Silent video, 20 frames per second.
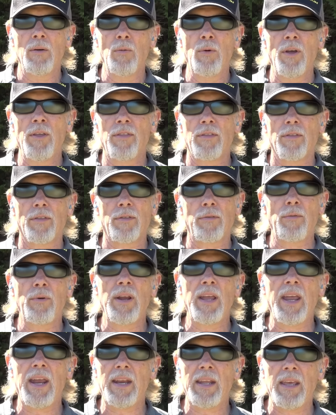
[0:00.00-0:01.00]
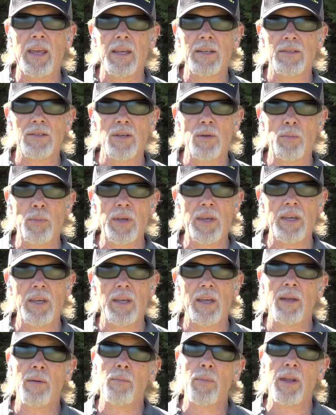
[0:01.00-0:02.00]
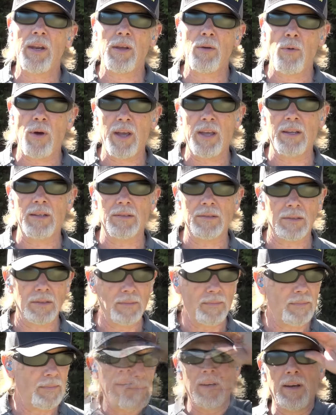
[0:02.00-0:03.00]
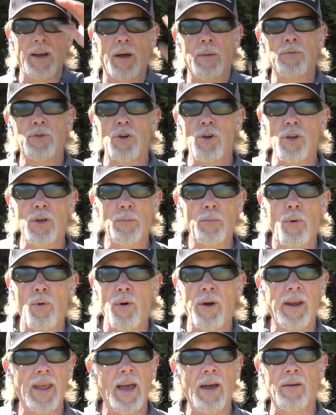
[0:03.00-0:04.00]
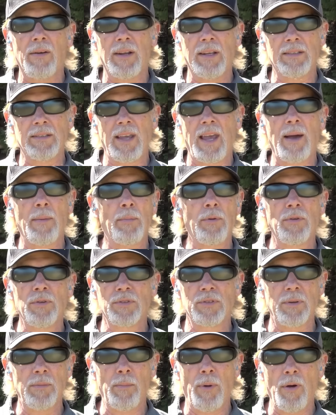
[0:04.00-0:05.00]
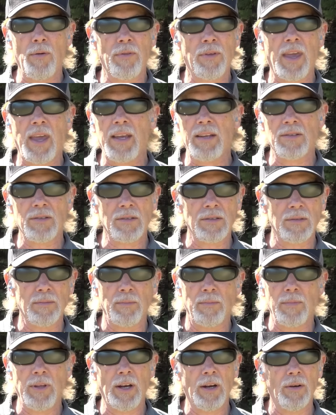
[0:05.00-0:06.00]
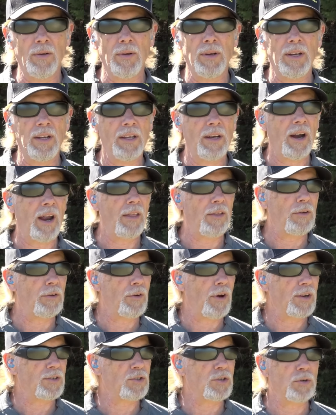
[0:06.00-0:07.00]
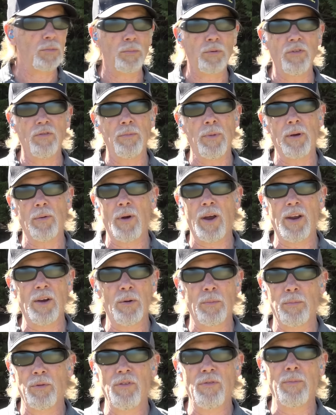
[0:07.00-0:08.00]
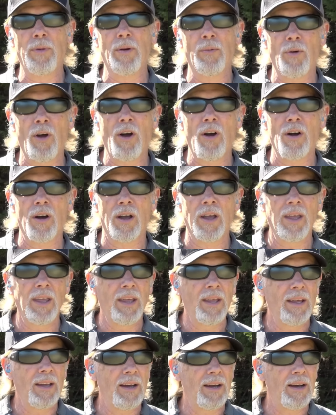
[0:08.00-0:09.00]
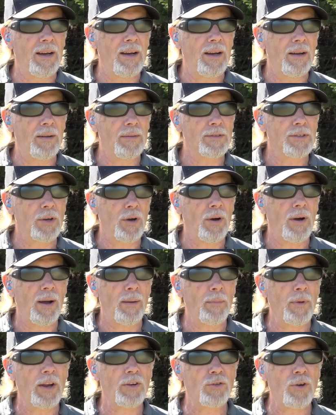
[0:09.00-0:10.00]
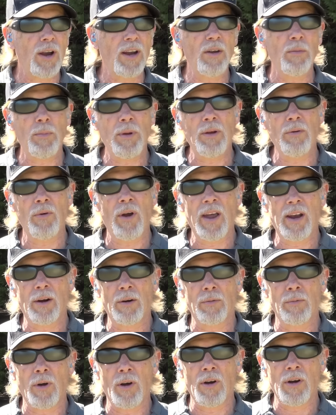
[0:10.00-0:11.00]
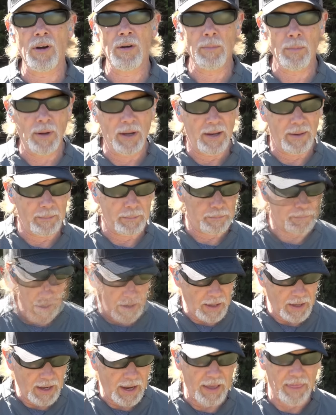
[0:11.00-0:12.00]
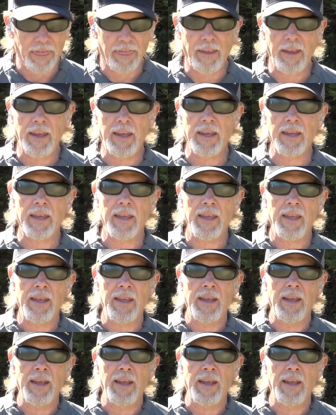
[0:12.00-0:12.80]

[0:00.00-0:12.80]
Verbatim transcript: with 380 ACP in many ways. Now, I'm sure you can point out examples in both cases, you know, in, in either direction to prove me right or prove me wrong. Uh, so I'm not trying to be right or wrong, but I think